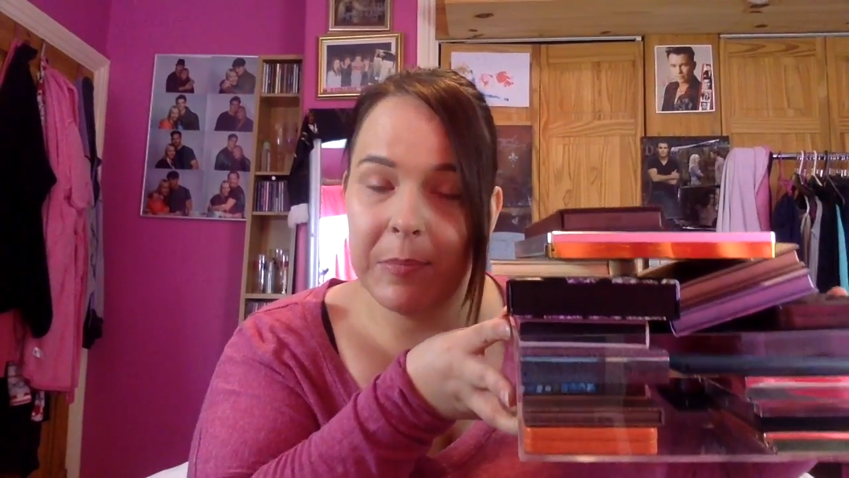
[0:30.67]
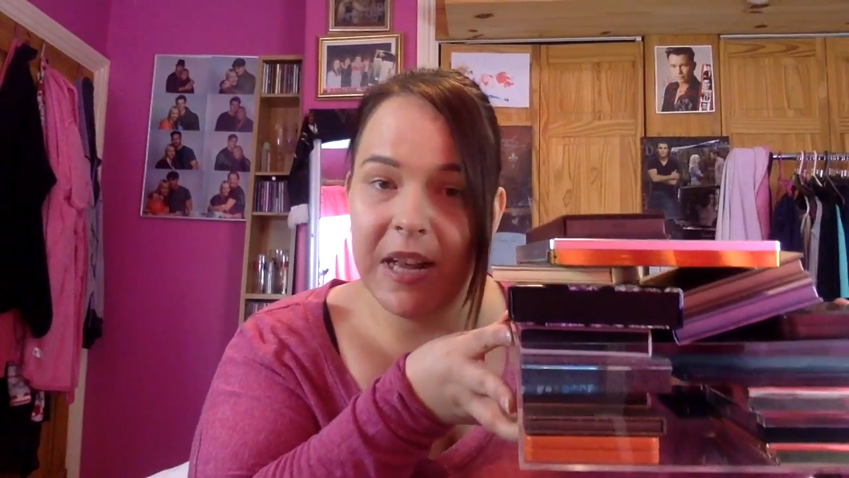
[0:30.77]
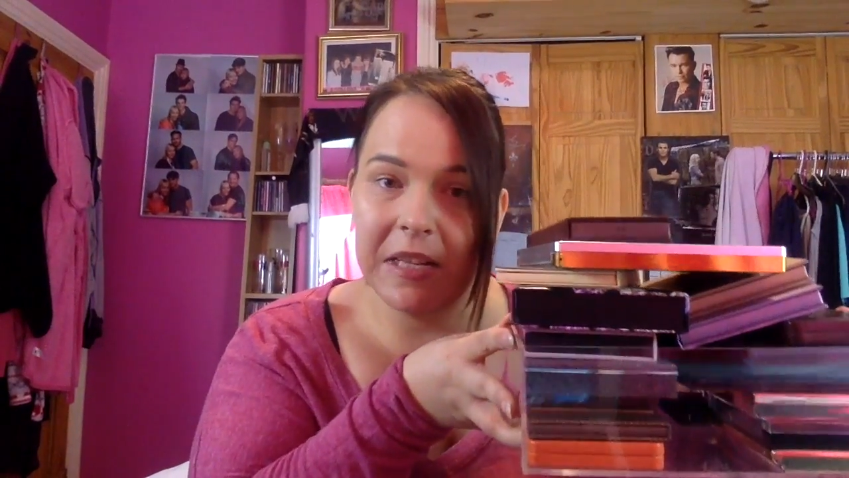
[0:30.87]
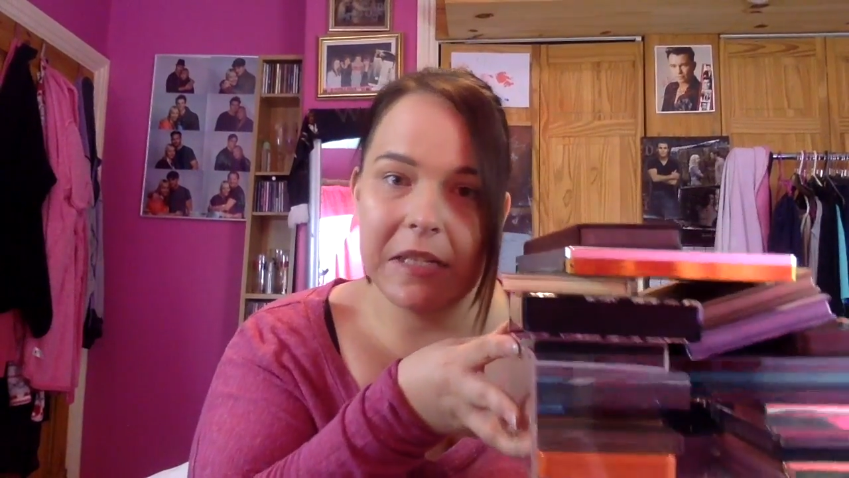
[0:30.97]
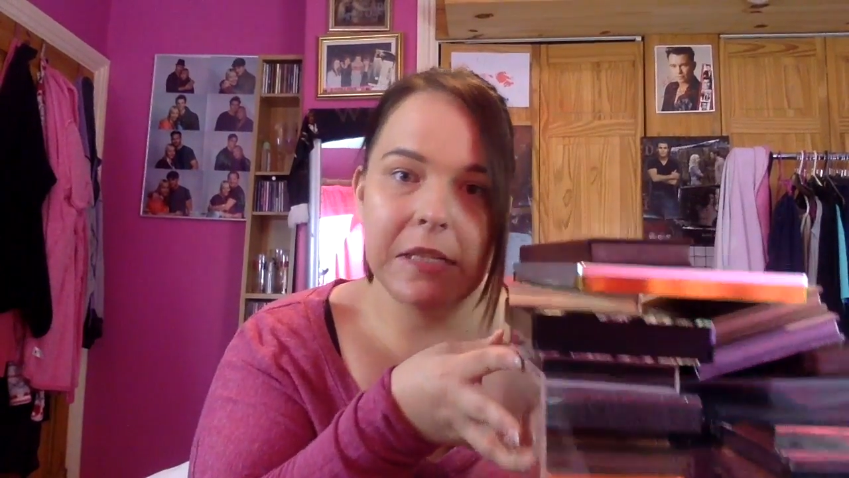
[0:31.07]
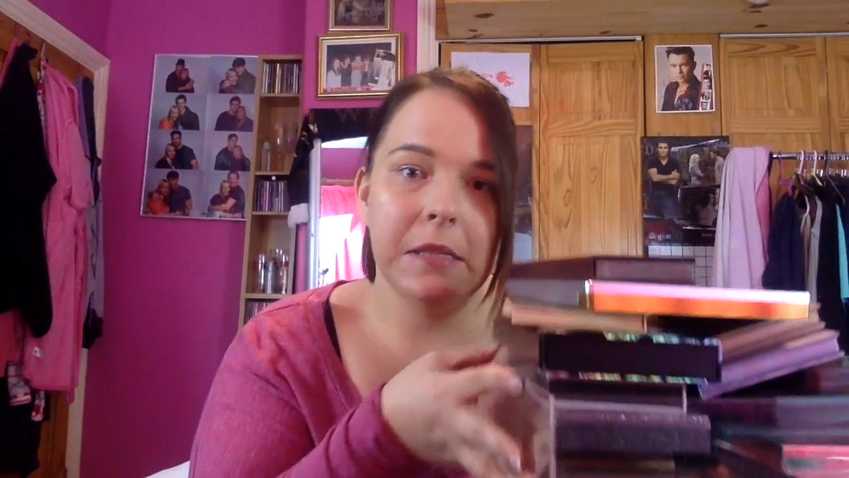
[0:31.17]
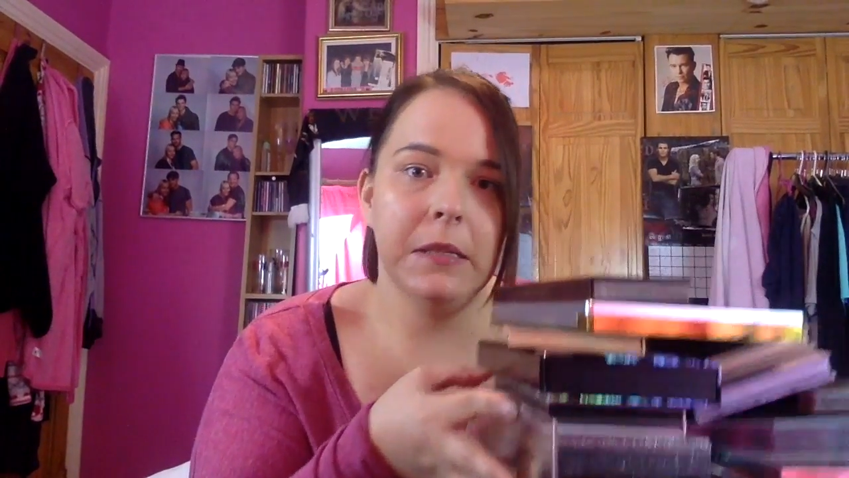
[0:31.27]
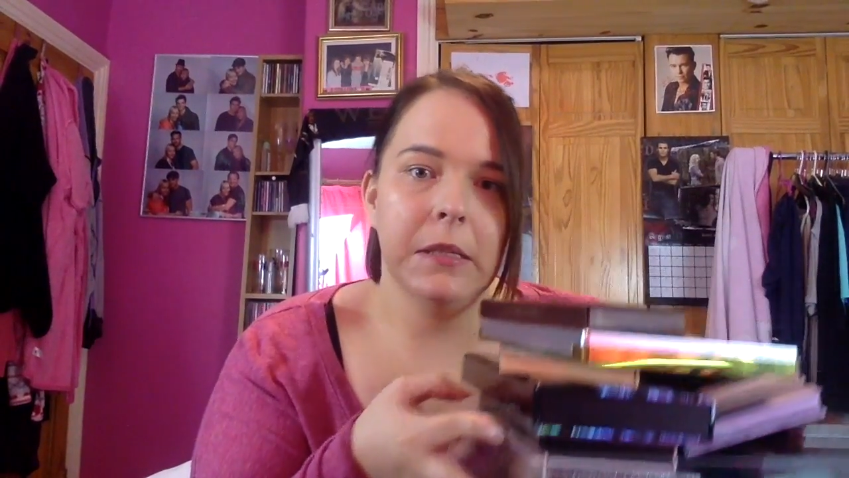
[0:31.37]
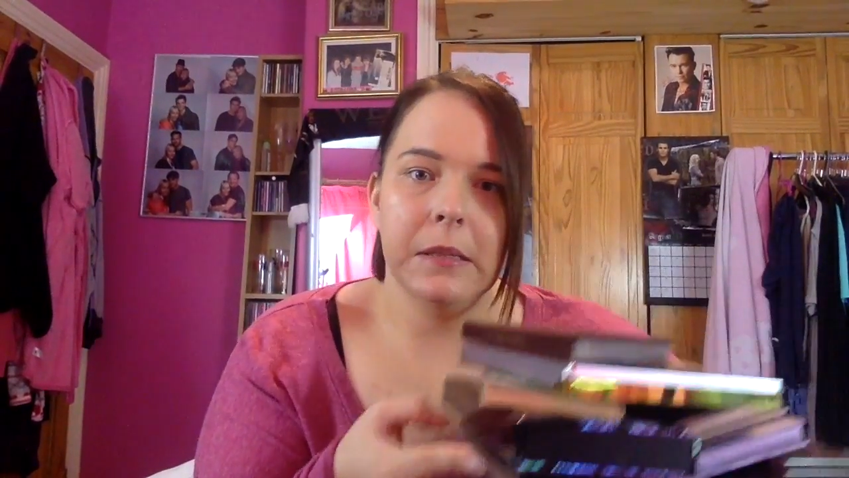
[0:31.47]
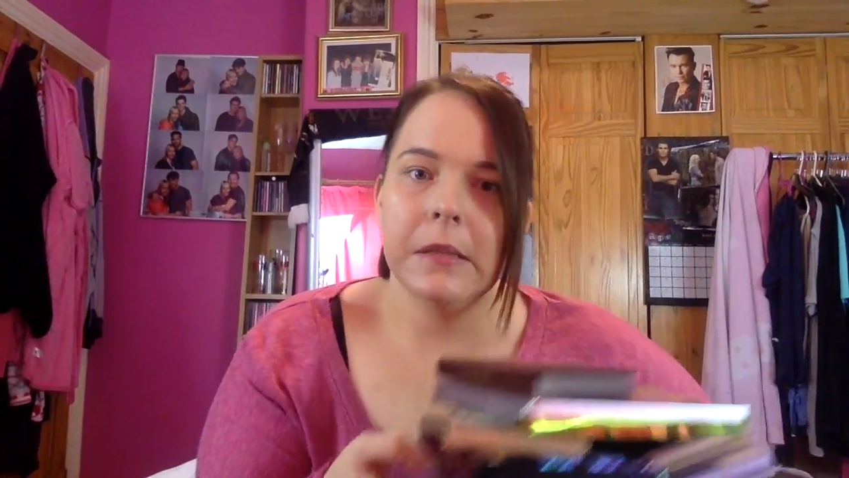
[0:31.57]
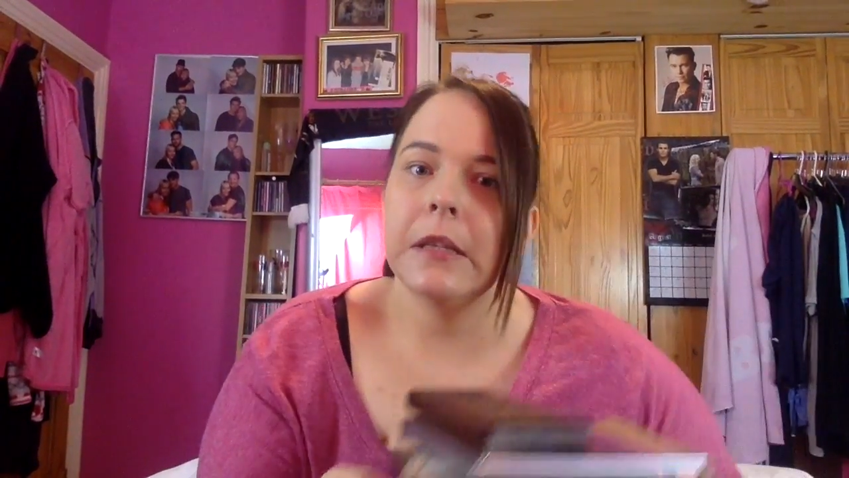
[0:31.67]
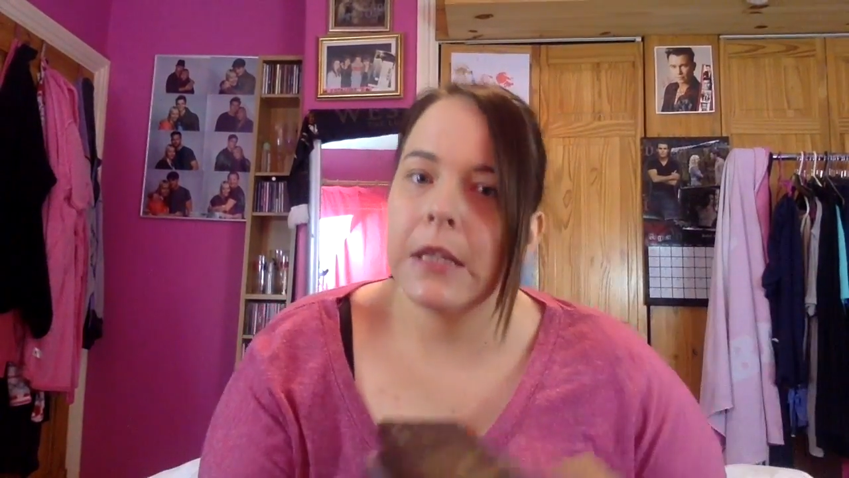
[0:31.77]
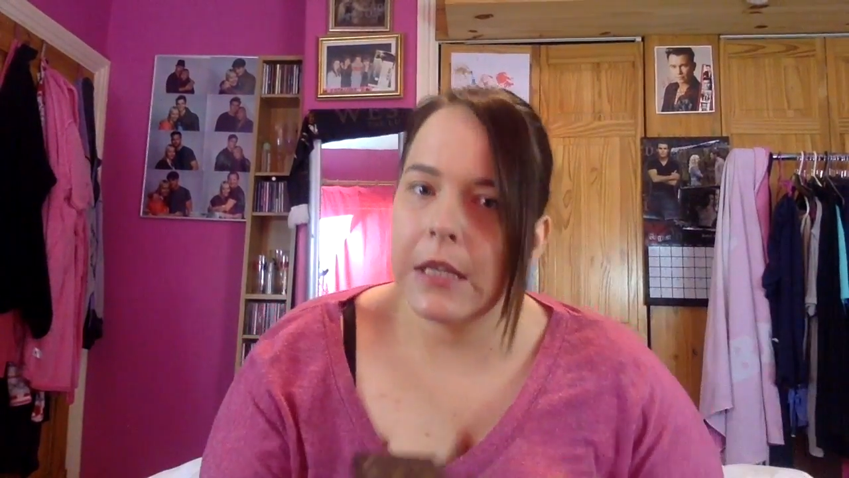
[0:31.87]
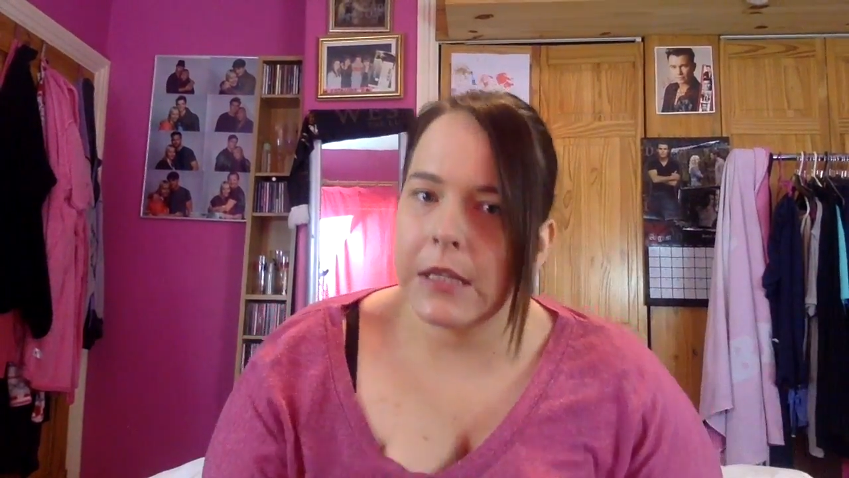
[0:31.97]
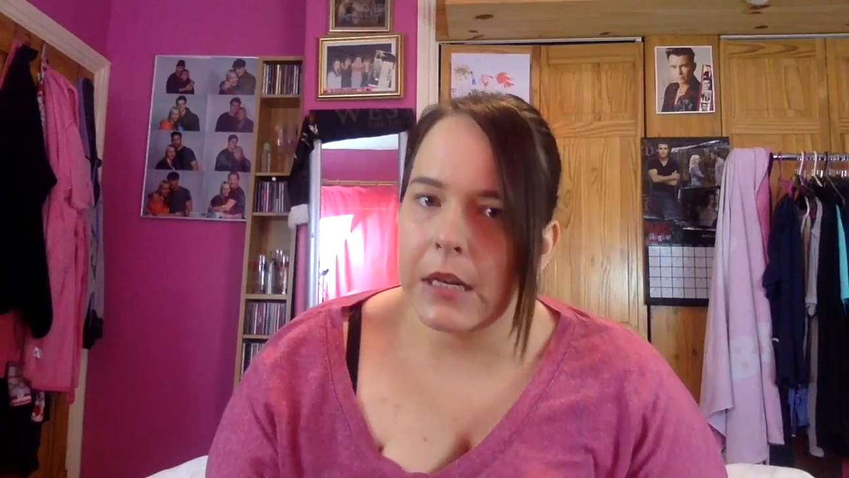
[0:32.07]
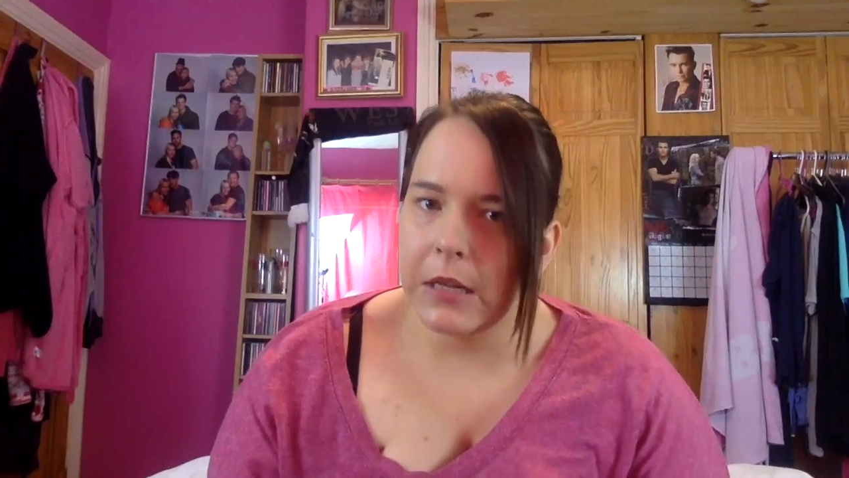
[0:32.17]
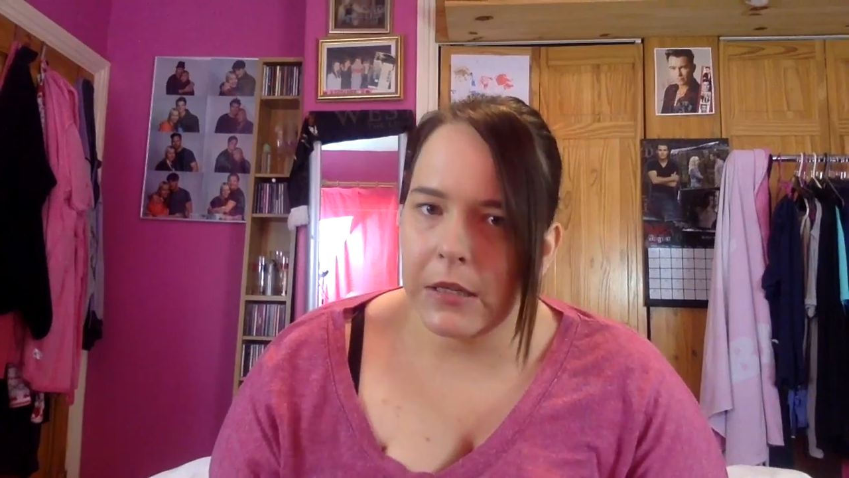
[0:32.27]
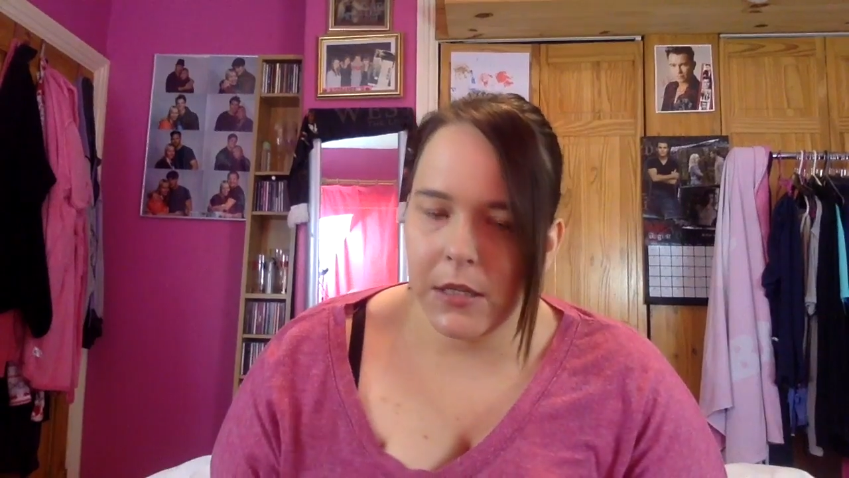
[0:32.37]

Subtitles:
palettes. There's a lot.